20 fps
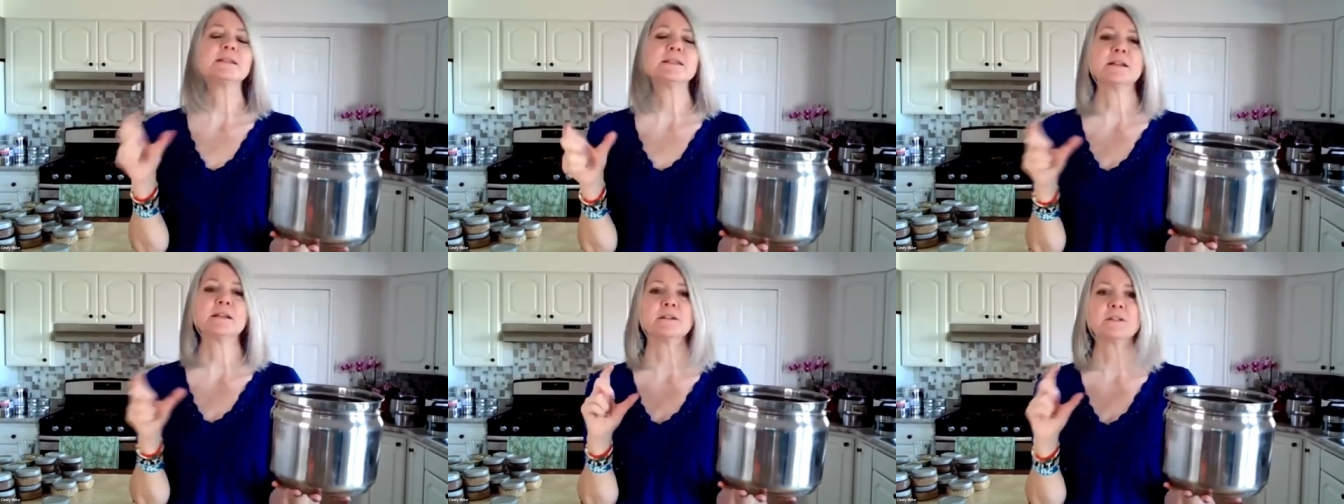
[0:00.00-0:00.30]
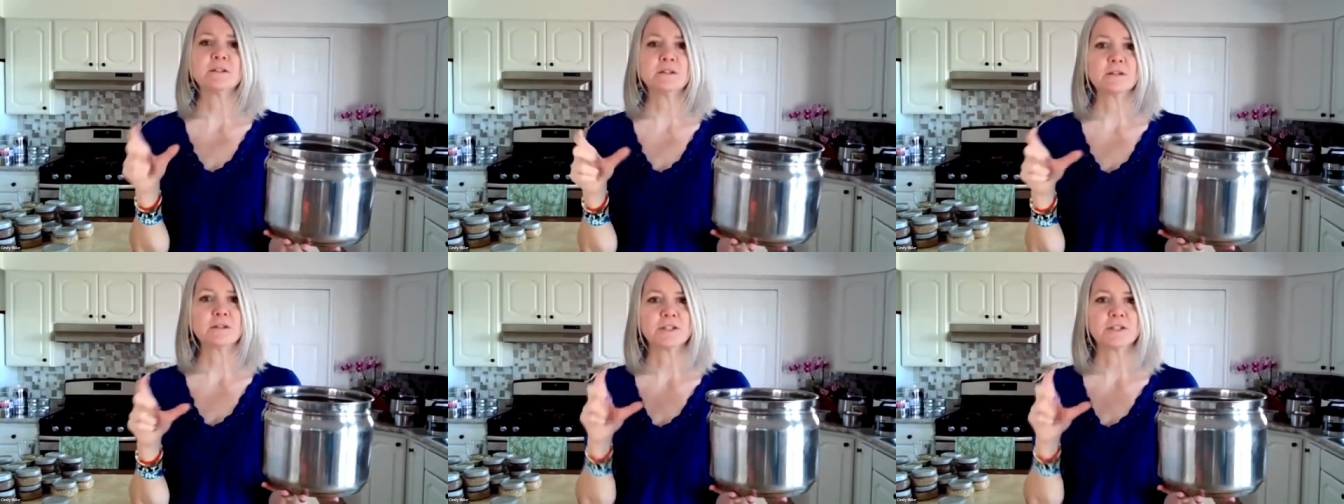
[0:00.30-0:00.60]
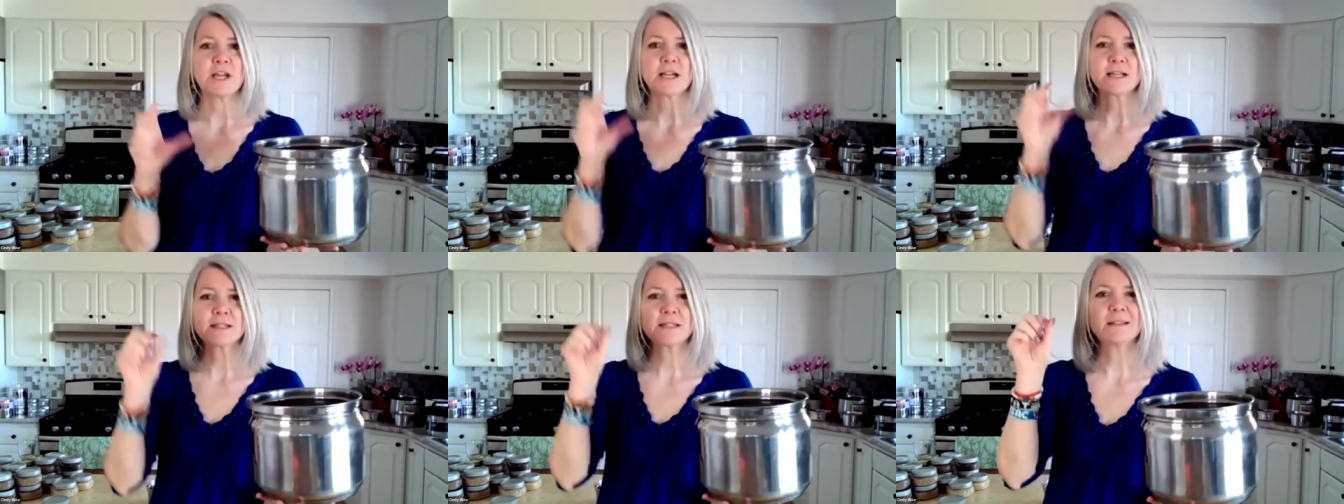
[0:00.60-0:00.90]
Saratoga
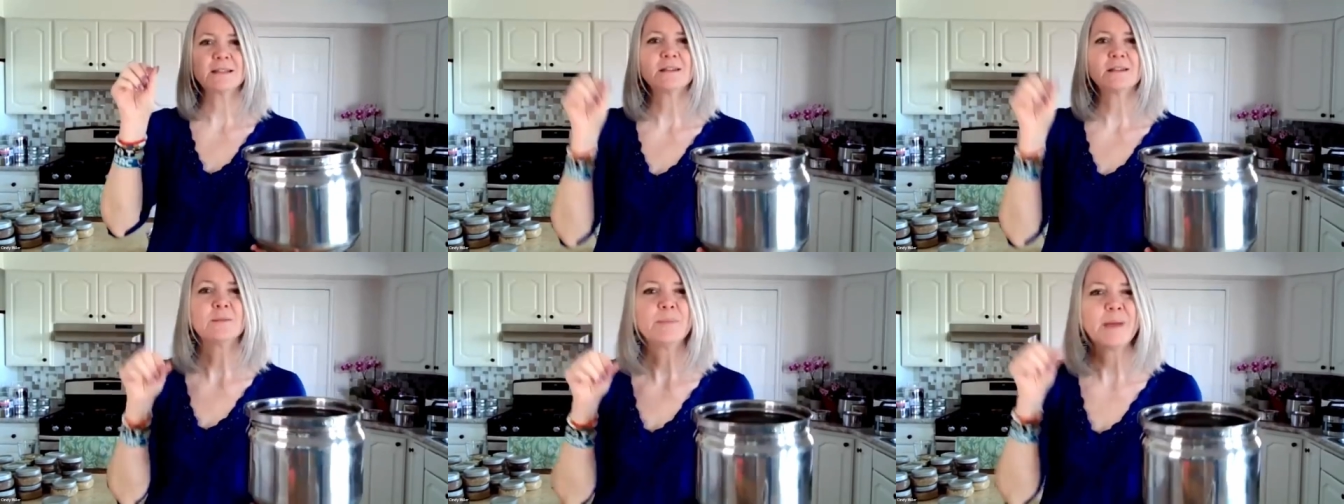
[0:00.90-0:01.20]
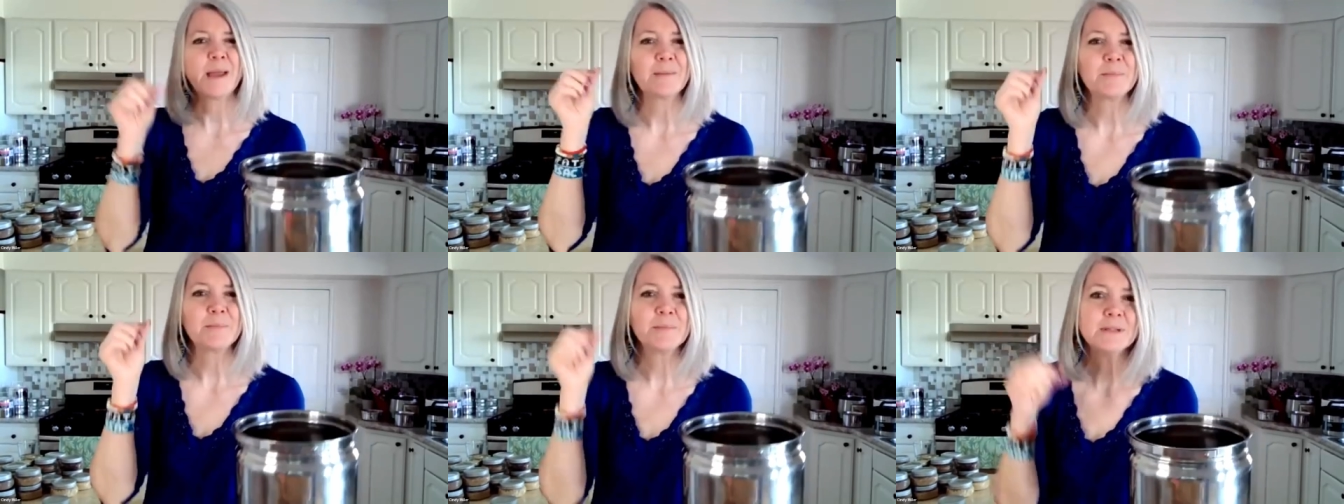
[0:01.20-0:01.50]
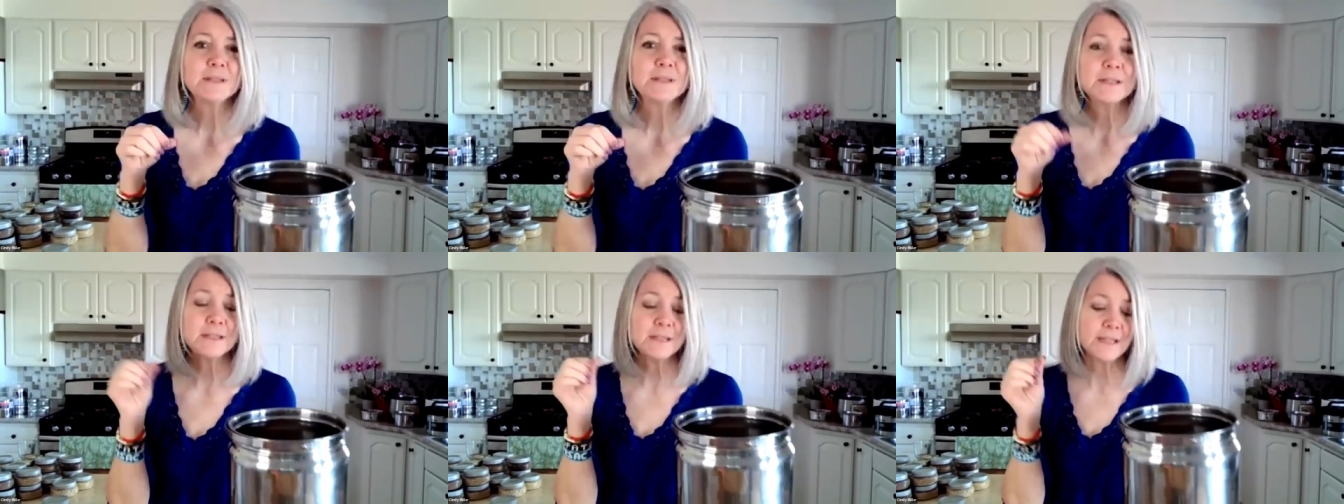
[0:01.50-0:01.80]
Jack's little
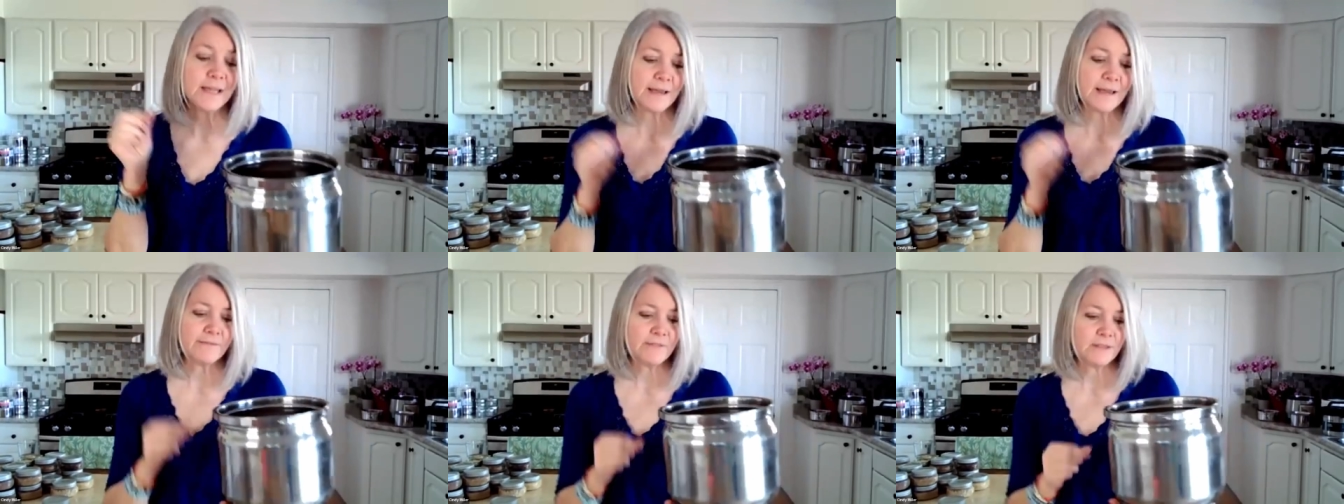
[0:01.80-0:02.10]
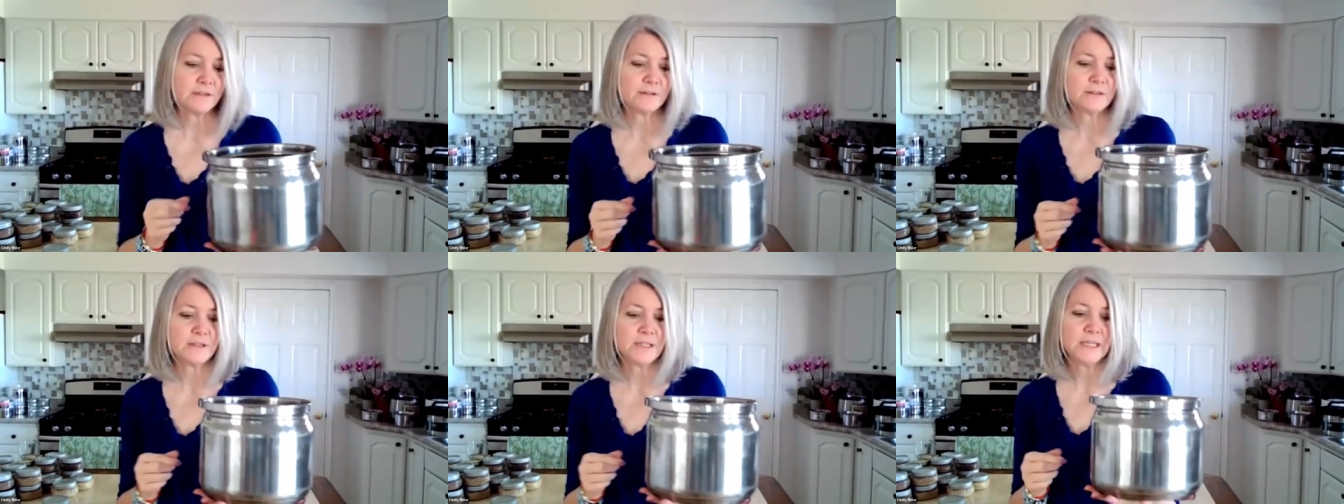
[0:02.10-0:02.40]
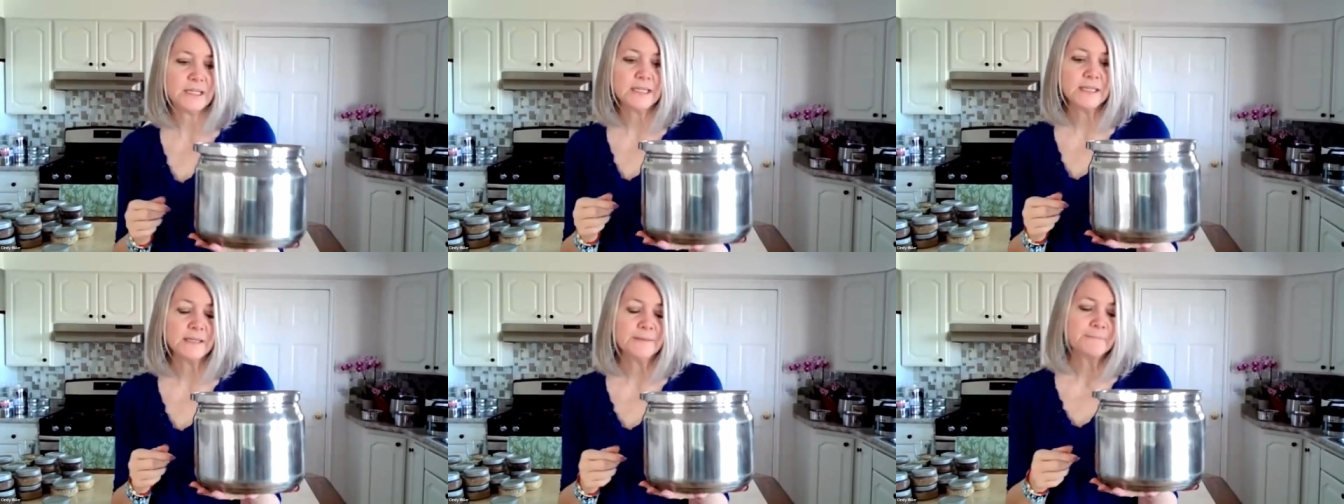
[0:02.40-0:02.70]
pamphlet that they have in their
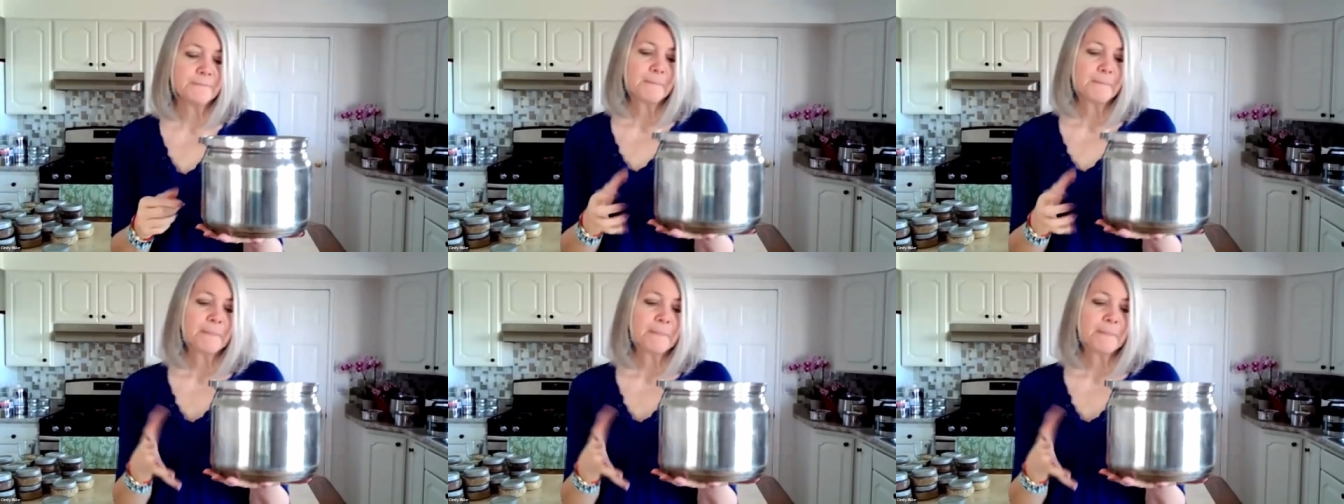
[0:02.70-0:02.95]
thing.